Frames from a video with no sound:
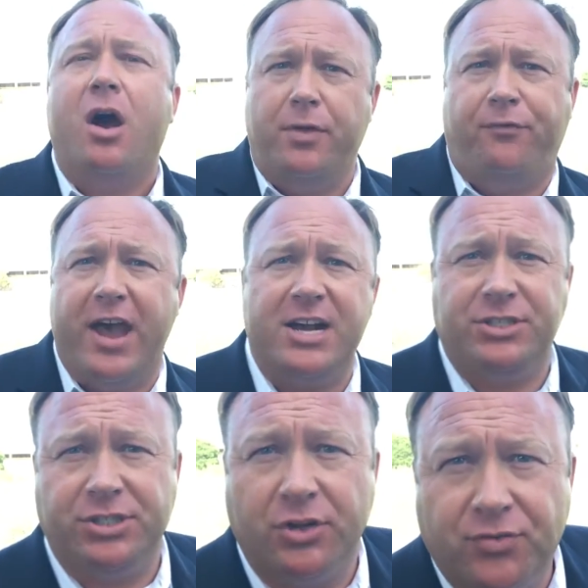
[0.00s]
or the
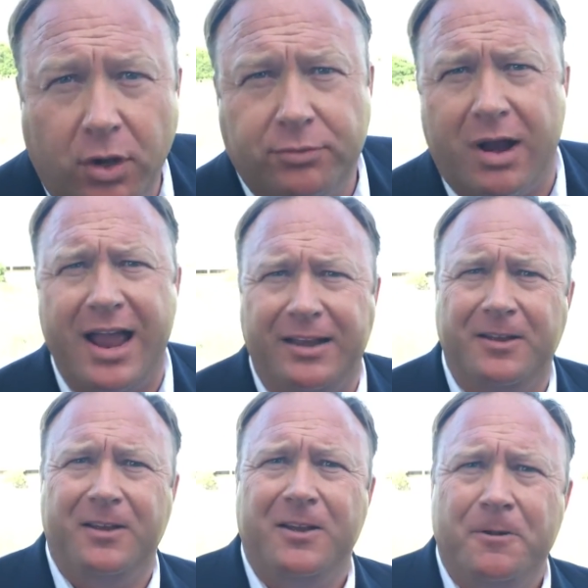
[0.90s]
fascist-controlled right.
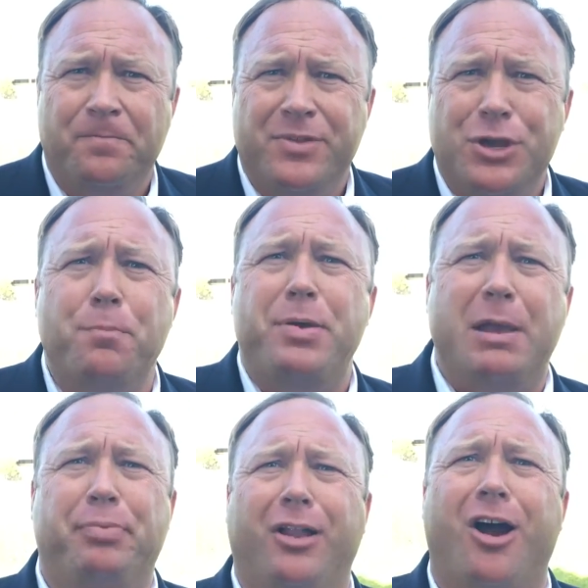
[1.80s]
You
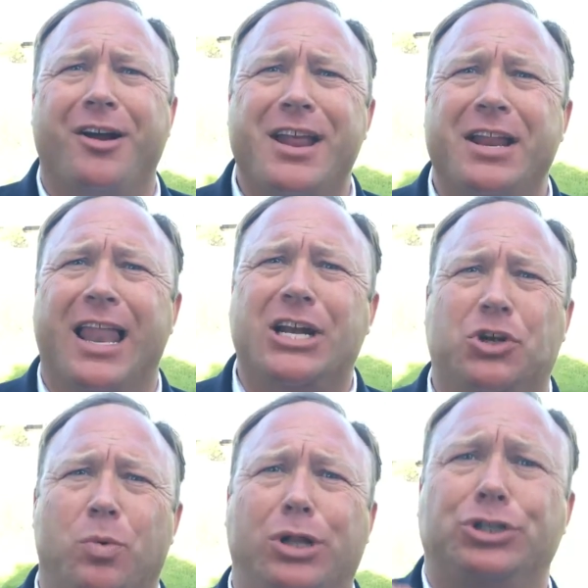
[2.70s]
people are an
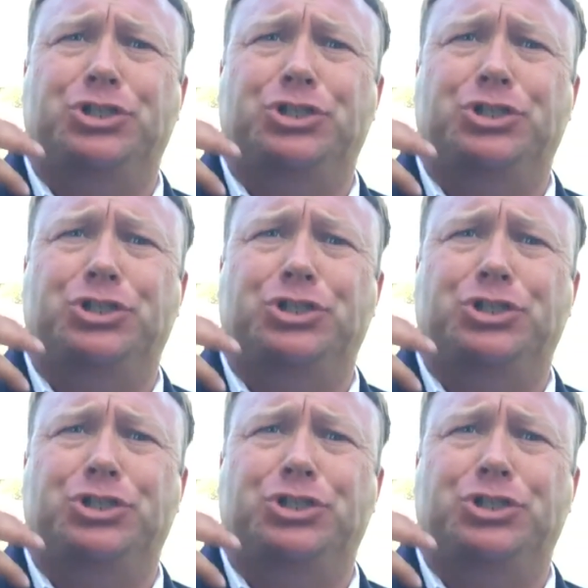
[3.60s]
intellectual